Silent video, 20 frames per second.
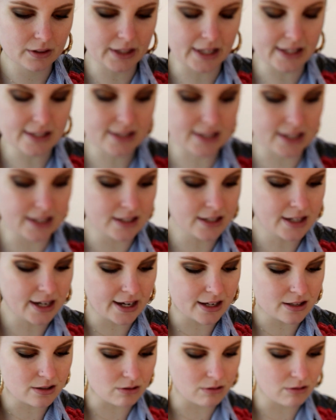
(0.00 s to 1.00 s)
Their
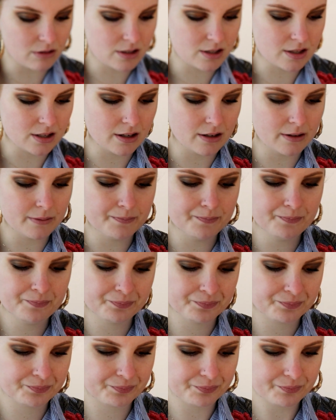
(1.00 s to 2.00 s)
skincare is awesome.
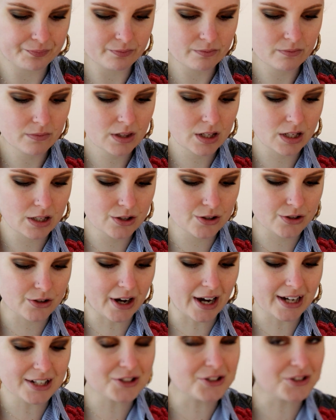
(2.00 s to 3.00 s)

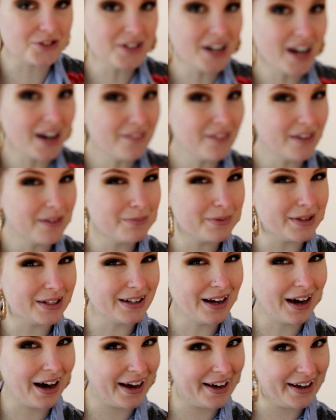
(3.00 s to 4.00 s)
So I do have a bit
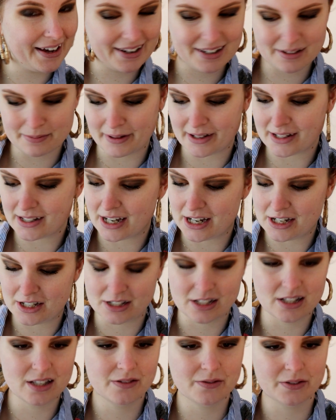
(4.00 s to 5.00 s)
high
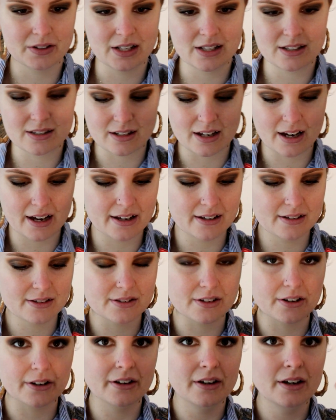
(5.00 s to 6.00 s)
expectations for this, guys.
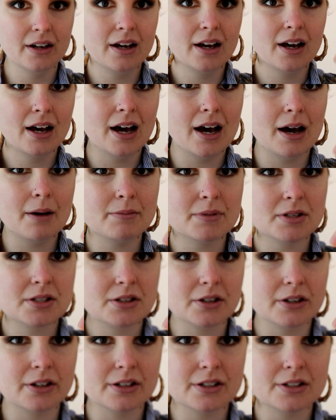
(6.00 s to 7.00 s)
So I'm
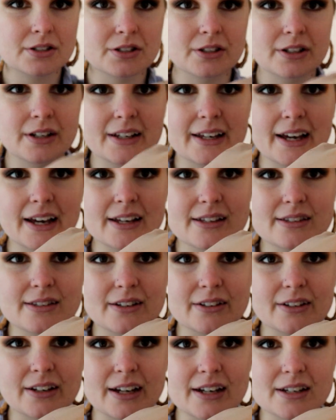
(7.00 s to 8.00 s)
just going to, yes,
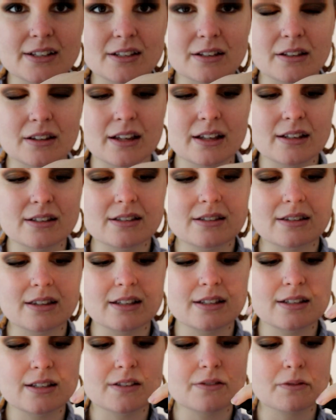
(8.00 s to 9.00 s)
okay, so this
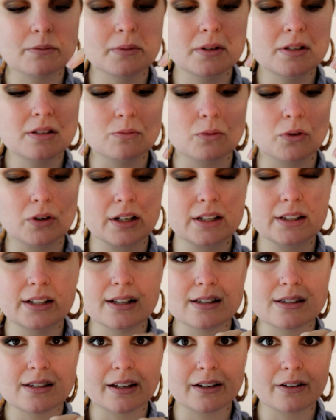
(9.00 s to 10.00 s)
is from this morning.
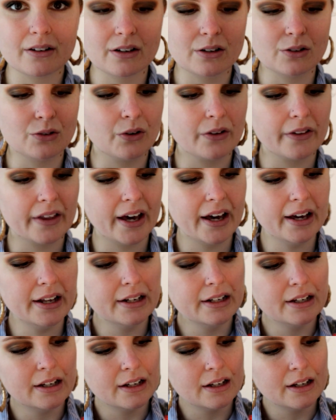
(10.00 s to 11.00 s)
Let's like ignore
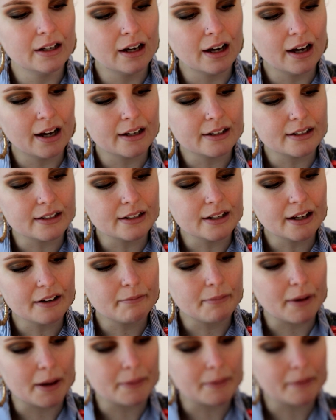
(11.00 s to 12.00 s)
that. I didn't
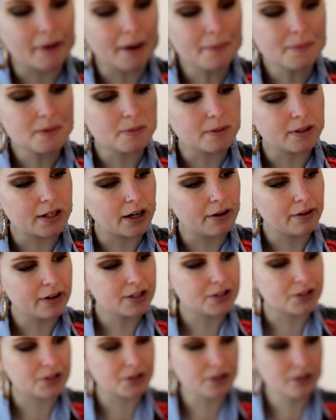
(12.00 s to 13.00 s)
have baby wipes, but now
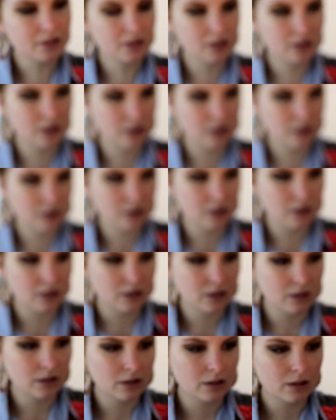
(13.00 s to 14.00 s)
I do.
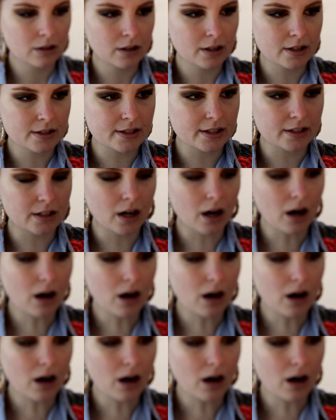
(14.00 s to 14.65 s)
Is it?